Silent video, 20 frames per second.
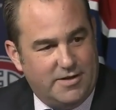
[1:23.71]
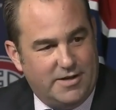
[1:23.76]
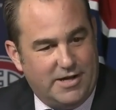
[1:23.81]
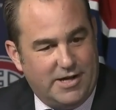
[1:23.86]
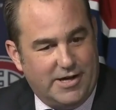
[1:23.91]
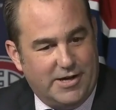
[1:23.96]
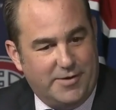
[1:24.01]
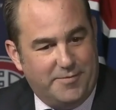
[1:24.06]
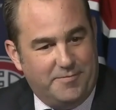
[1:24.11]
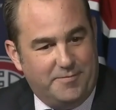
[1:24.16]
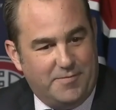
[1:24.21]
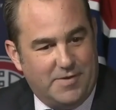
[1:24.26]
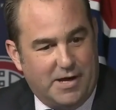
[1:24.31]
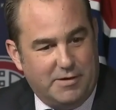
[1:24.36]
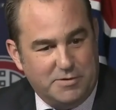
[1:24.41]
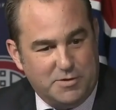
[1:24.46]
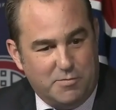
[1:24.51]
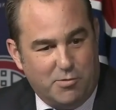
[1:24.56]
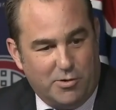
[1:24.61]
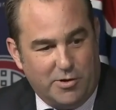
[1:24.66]
Um, I
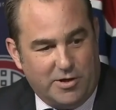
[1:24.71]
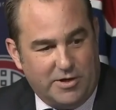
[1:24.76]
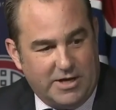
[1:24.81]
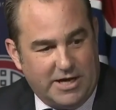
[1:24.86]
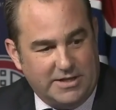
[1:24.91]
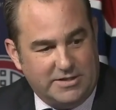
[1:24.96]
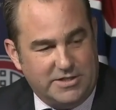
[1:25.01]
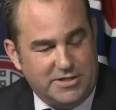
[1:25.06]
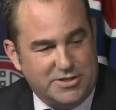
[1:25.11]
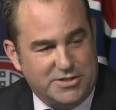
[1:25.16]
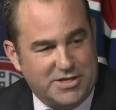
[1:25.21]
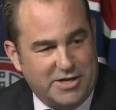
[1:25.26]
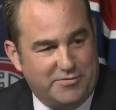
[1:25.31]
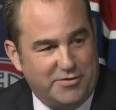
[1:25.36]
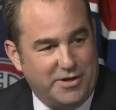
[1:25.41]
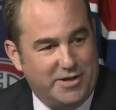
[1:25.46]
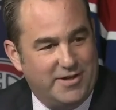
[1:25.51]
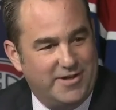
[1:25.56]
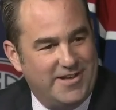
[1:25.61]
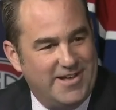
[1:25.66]
was born in
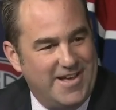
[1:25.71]
1970,